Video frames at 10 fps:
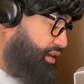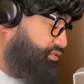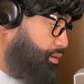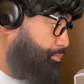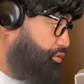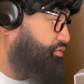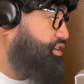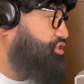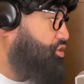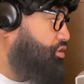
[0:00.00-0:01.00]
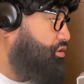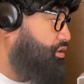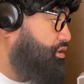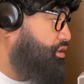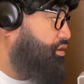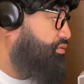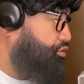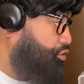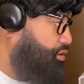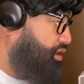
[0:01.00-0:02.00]
perfect song for your
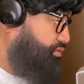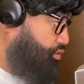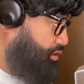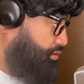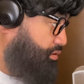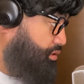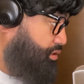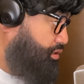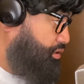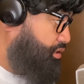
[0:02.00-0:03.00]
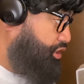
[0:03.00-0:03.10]
loved one. Here is